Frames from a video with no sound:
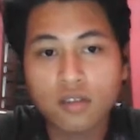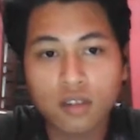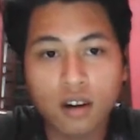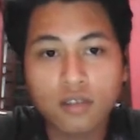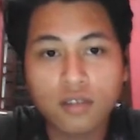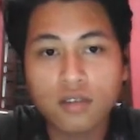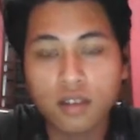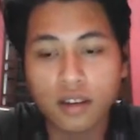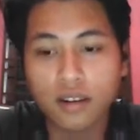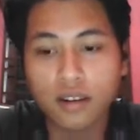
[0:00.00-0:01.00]
Charles
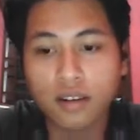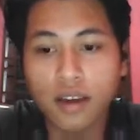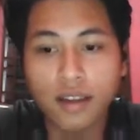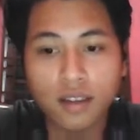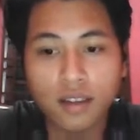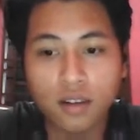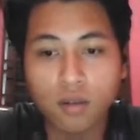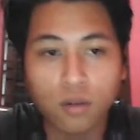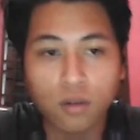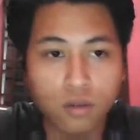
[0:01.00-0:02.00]
in
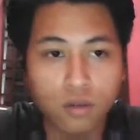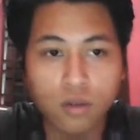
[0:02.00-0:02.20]
1802.